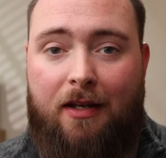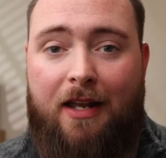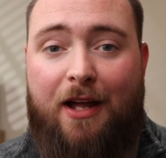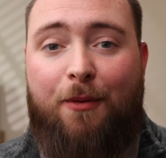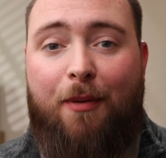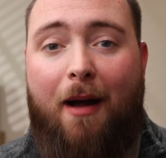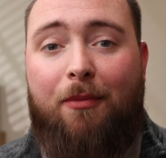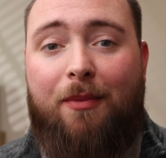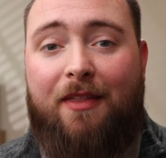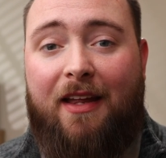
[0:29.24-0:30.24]
Now you're
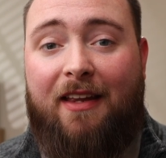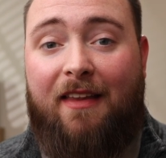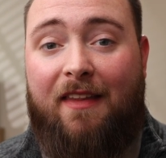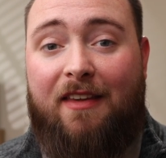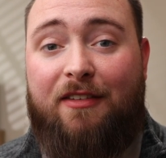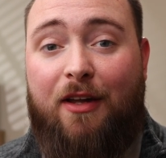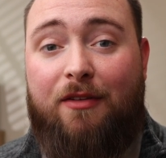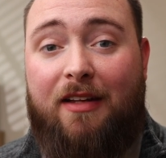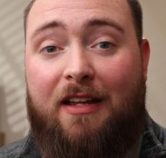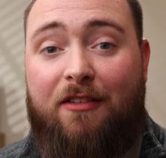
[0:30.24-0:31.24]
probably thinking that this
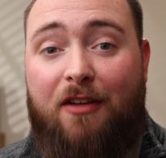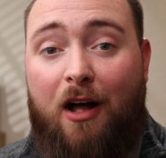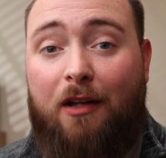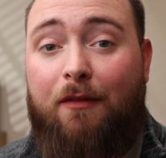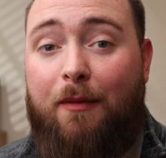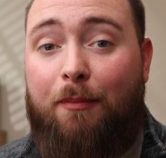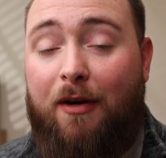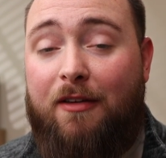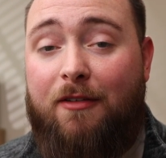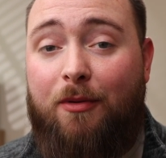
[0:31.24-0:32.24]
goes against all of the
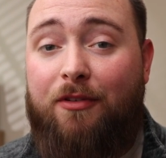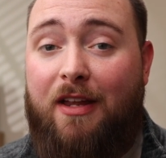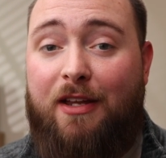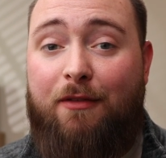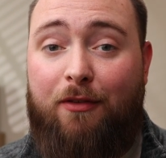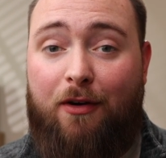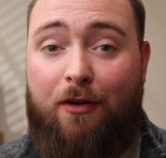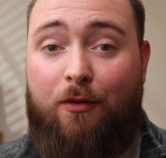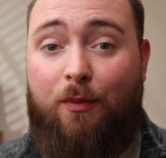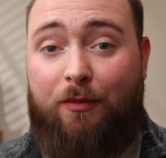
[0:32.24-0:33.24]
principles that you've
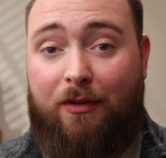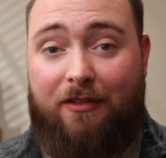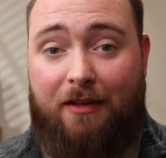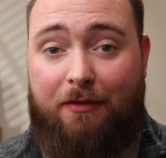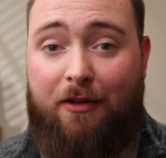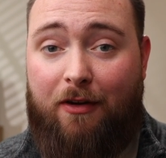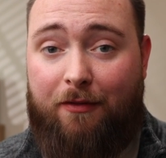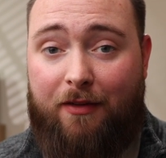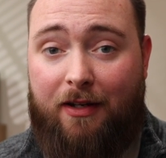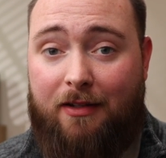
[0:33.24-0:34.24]
learned with real estate
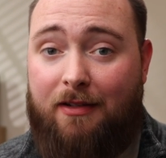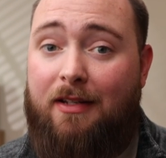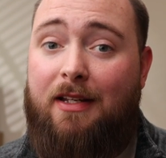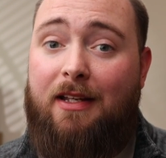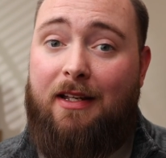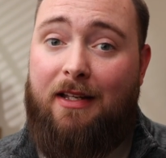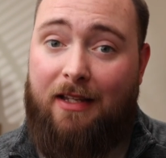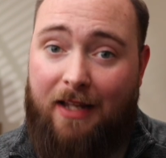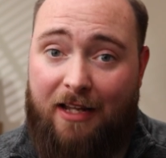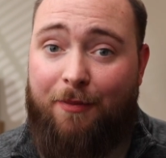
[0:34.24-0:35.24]
photography.
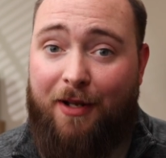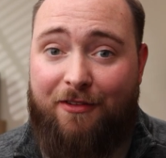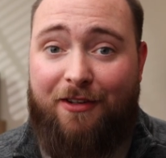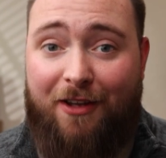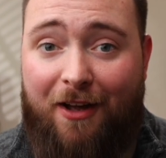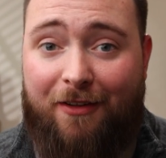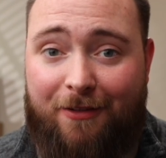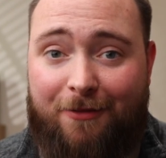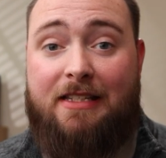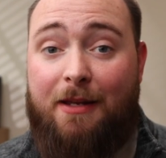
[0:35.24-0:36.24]
And that's because it
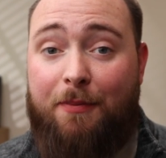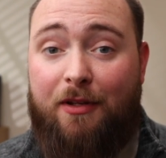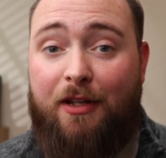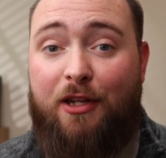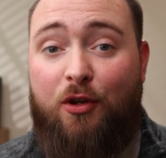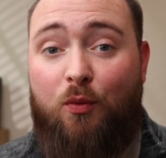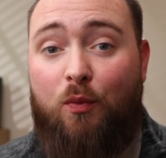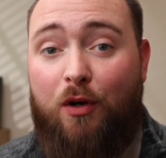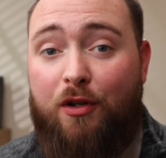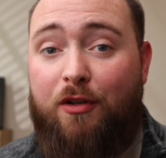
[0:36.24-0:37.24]
does. Typically, you would